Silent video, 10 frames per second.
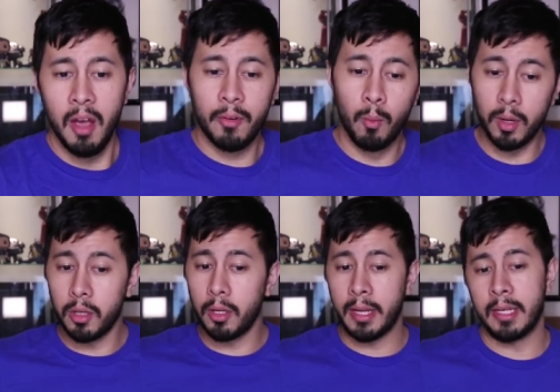From what
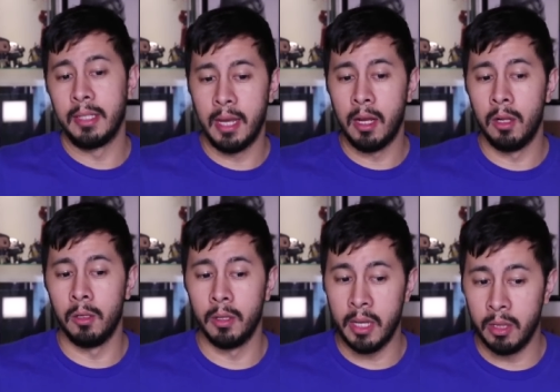little I can
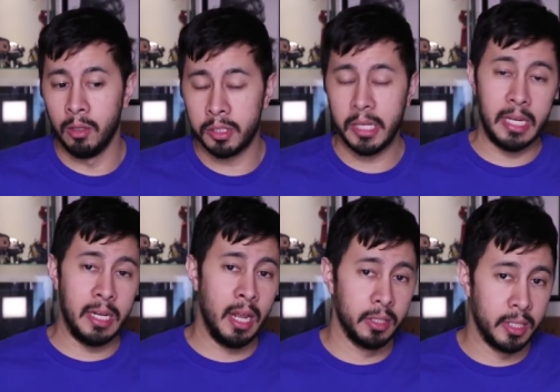tell, it looks like he
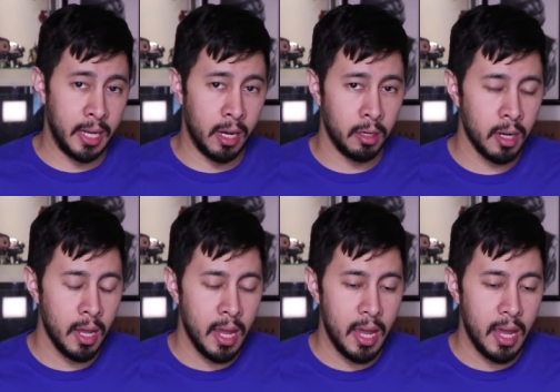nailed it down.